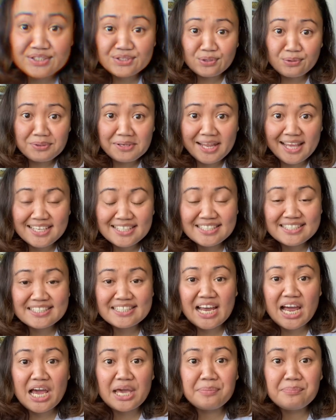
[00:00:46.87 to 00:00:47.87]
last
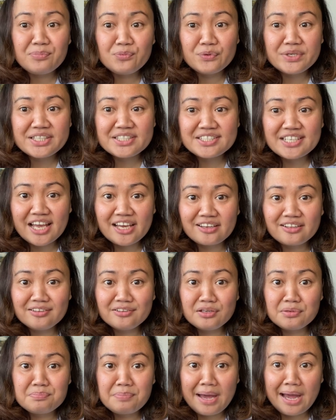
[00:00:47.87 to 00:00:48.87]
time we tackled
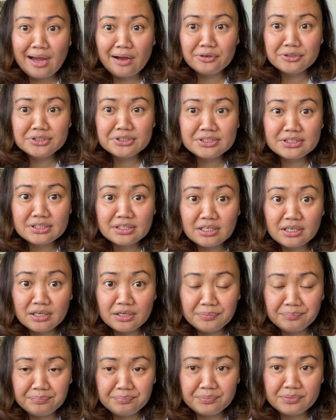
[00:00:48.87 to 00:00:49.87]
about
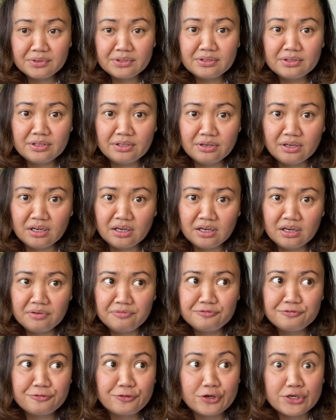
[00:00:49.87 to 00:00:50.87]
the
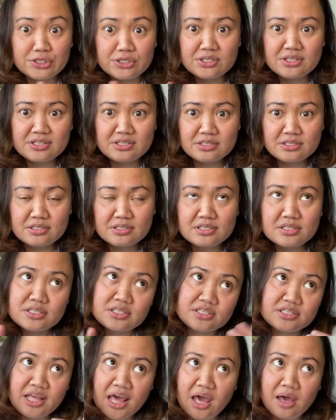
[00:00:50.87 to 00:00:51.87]
first
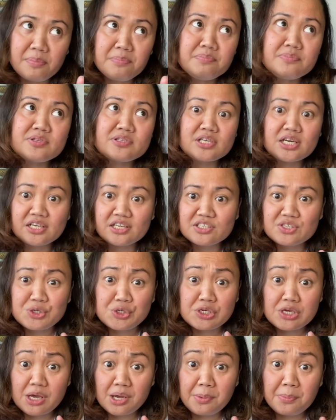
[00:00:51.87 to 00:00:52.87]
step, second
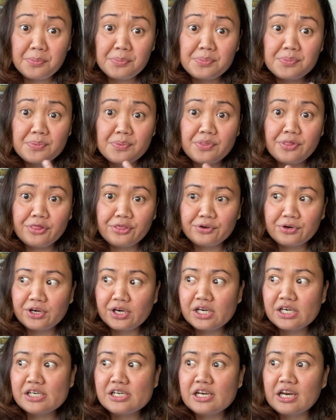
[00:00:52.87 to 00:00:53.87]
step,
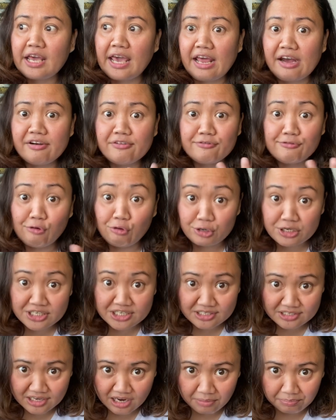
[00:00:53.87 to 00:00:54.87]
third and fourth
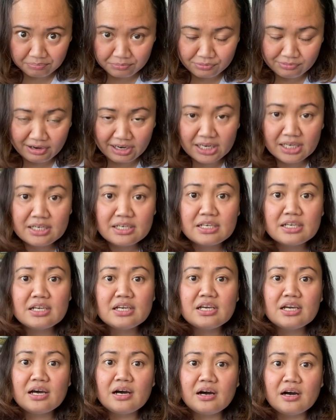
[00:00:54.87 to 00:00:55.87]
step, right?
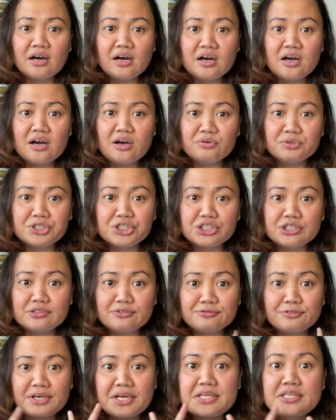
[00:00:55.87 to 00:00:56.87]
Which is the
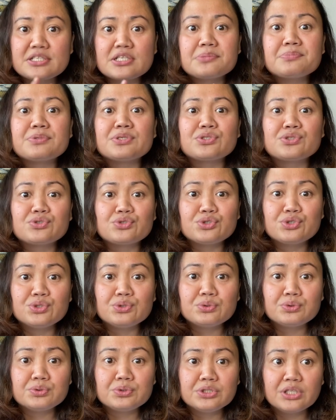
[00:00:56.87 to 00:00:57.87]
first step is to
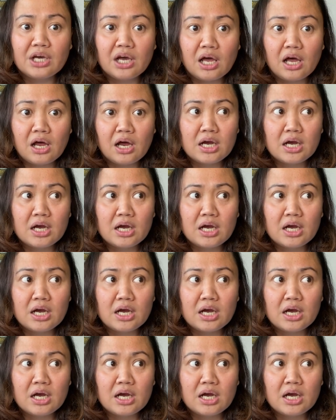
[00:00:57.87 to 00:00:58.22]
do the